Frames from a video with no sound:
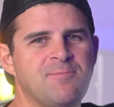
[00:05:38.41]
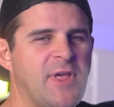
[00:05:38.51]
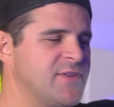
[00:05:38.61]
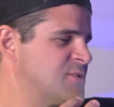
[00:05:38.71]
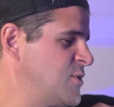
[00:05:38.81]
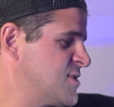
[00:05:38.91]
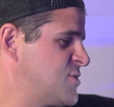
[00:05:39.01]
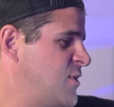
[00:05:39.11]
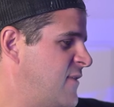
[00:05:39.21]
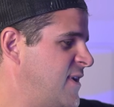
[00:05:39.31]
Now these wheels
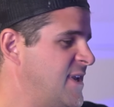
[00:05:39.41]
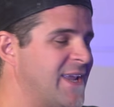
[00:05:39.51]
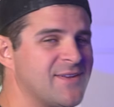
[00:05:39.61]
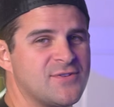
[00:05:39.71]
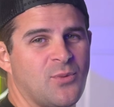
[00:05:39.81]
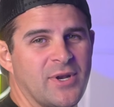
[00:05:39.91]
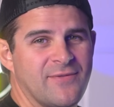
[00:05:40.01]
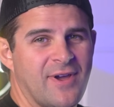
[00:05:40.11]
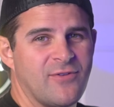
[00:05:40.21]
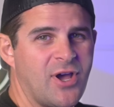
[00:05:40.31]
do have a
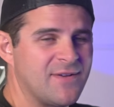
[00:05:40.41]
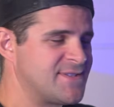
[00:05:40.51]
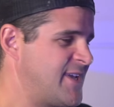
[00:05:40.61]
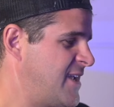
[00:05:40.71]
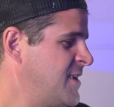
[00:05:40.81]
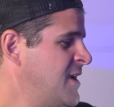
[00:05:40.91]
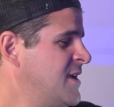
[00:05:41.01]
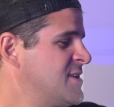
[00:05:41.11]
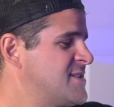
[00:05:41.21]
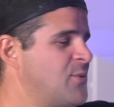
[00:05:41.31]
-25 offset,
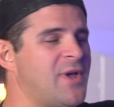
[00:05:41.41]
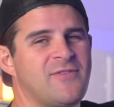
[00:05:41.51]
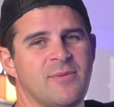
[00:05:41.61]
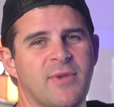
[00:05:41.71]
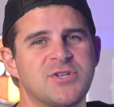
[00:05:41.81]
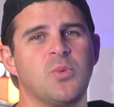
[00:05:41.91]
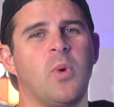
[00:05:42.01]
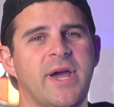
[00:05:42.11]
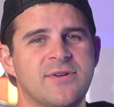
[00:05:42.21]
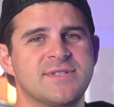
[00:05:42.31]
so they will have a much
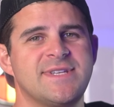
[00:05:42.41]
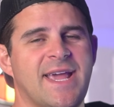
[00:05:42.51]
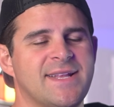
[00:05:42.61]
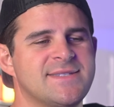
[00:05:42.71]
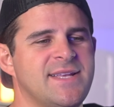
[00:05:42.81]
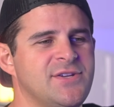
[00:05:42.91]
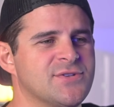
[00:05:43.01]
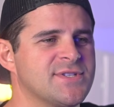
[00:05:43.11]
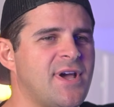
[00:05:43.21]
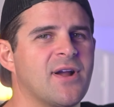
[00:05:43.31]
wider stance than
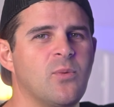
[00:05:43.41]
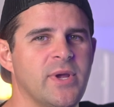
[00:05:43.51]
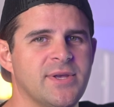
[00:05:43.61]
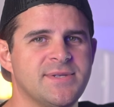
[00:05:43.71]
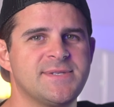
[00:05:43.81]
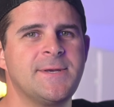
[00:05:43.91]
your stock wheels.